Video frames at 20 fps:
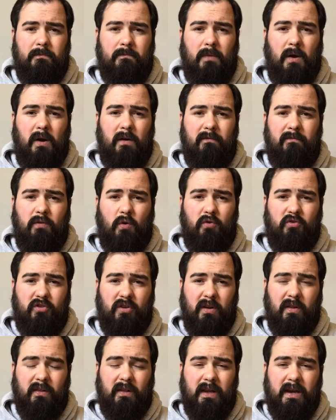But
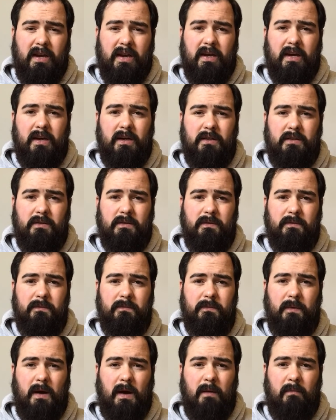unfortunately,
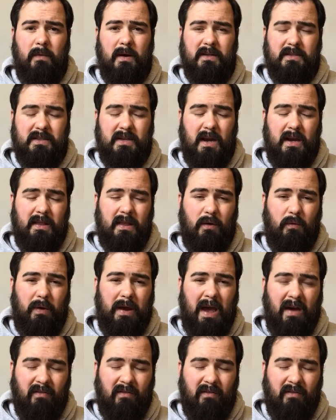I must say that